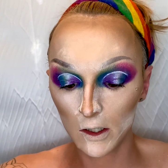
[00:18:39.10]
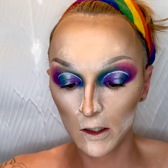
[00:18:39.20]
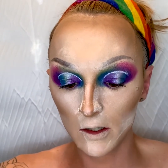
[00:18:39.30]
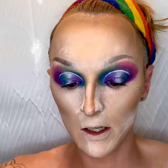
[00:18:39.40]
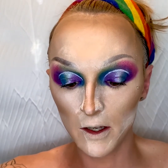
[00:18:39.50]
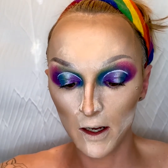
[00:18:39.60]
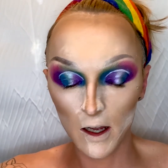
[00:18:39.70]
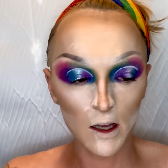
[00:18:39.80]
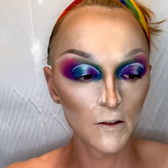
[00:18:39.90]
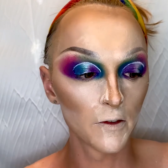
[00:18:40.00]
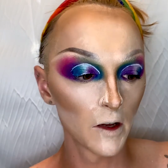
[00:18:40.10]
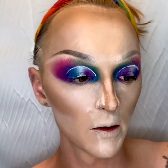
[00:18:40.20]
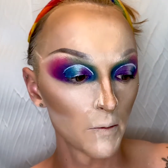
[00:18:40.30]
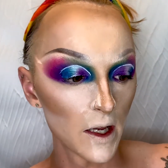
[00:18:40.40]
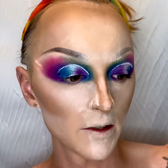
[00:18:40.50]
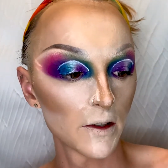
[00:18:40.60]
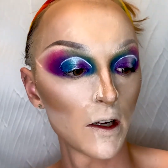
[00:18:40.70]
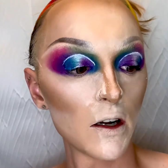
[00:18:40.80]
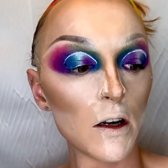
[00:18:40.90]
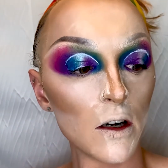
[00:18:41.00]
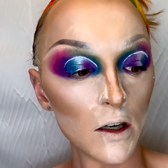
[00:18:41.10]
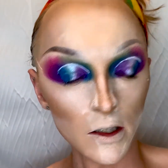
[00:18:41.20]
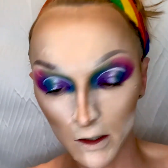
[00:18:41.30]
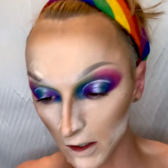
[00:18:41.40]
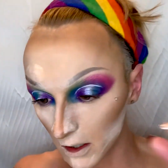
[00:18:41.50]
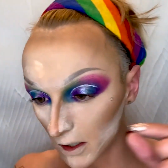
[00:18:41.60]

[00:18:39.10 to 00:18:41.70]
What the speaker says: Now that I have mascara on,